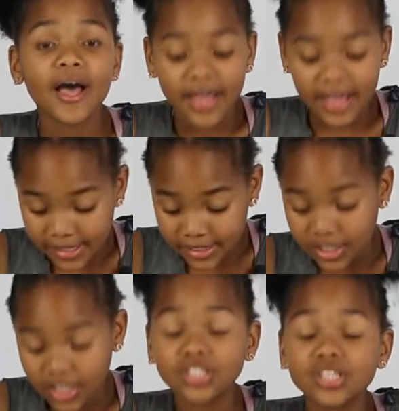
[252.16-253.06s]
is,
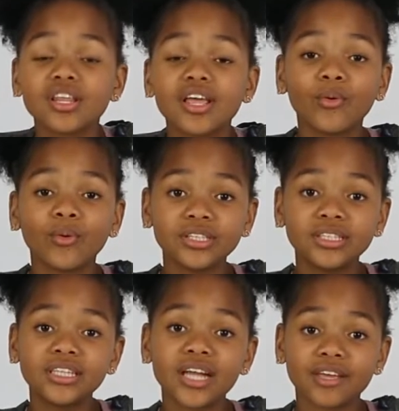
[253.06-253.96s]
in order to
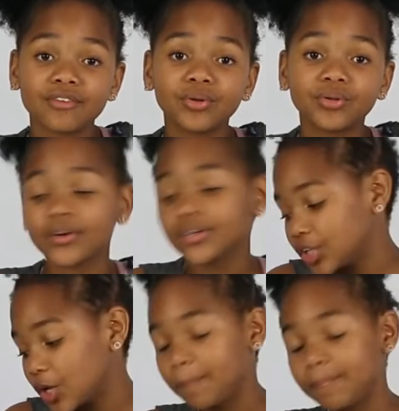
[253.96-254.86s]
check if your dog is
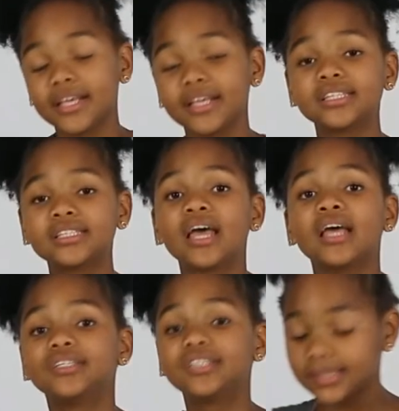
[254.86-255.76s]
obese,
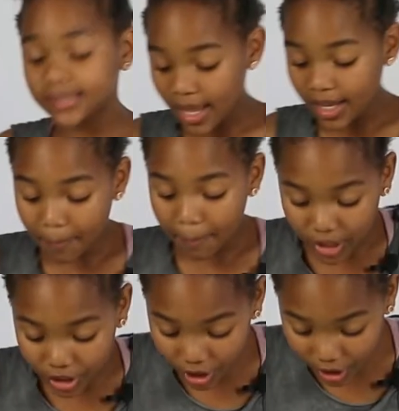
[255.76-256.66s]
just stand up
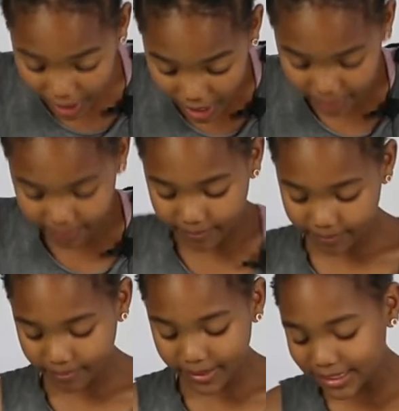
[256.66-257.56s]
and look.
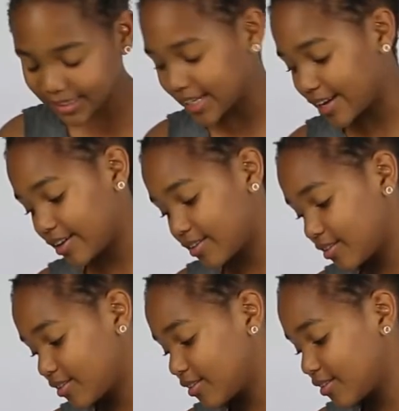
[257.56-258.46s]
Please stand.
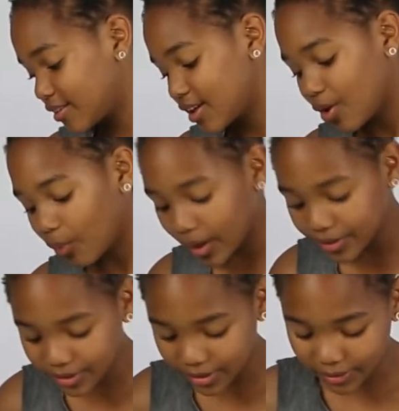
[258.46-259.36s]
While
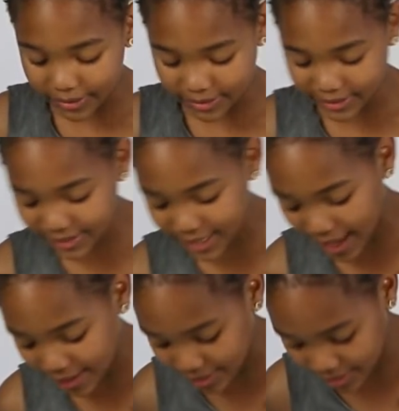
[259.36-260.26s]
your dog is
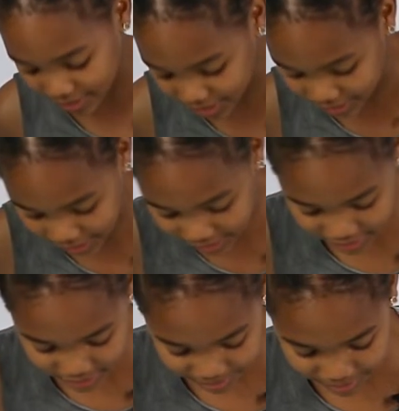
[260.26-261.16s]
standing, because that's
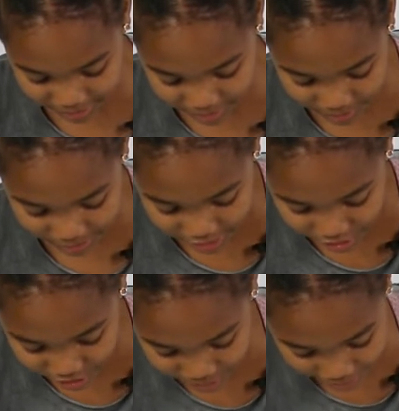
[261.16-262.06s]
the best way to
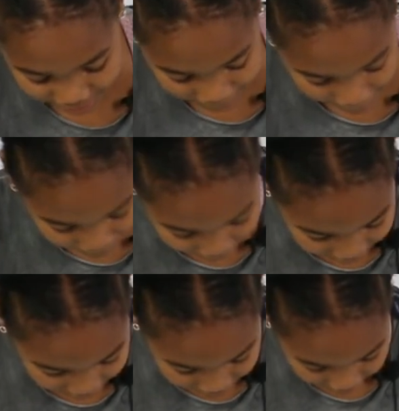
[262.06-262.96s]
do it. Let's
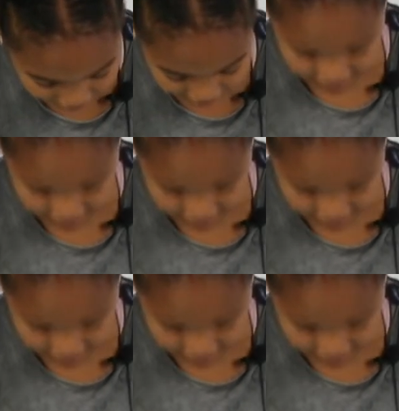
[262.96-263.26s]
just make him